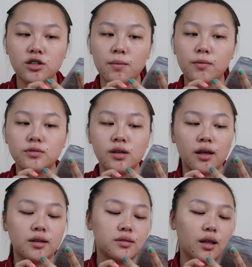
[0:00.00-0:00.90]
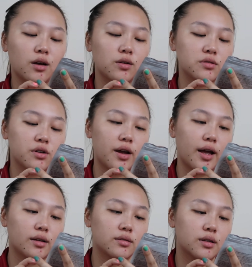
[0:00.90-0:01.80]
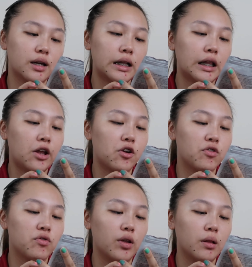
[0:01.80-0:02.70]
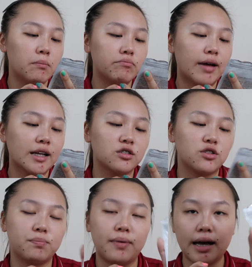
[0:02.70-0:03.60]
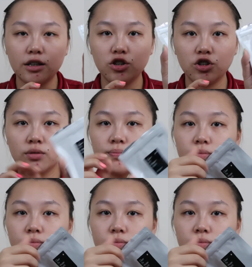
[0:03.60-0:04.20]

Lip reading: I'm using is the Cosrx Clear Fit Master Patch,